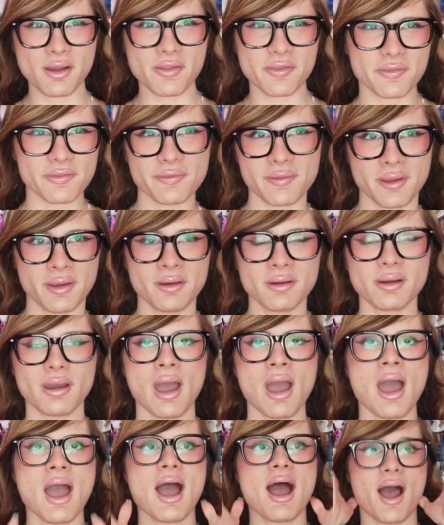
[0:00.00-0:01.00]
I think,
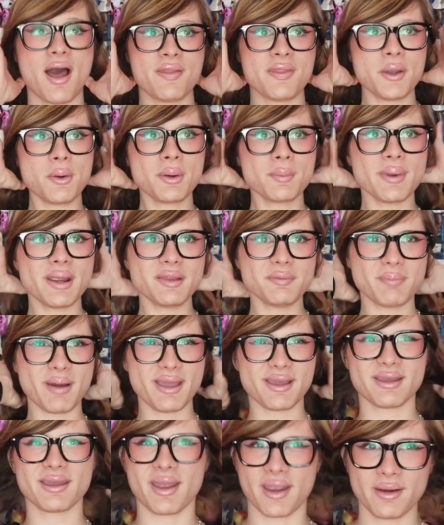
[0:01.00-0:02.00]
and they were made
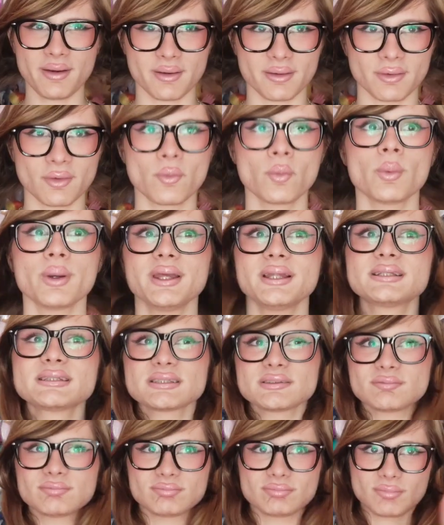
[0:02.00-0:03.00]
by Kenner,
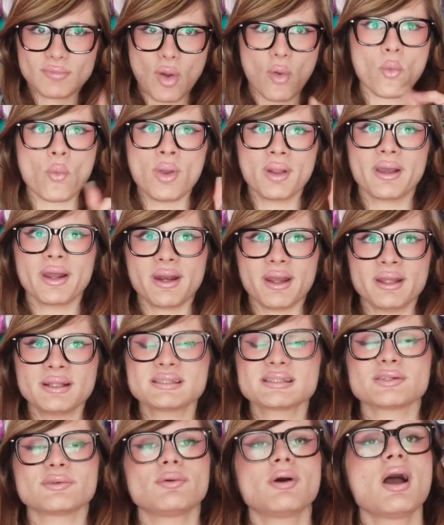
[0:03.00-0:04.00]
which we'll get
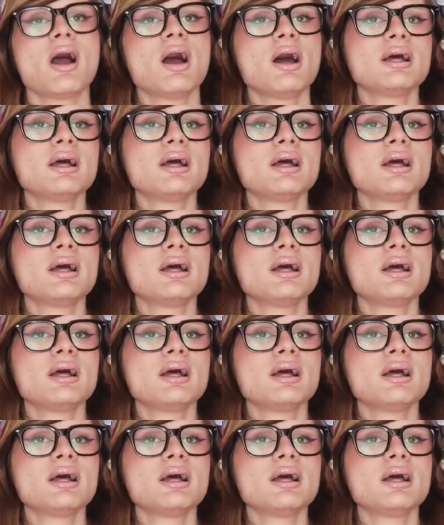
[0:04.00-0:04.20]
into.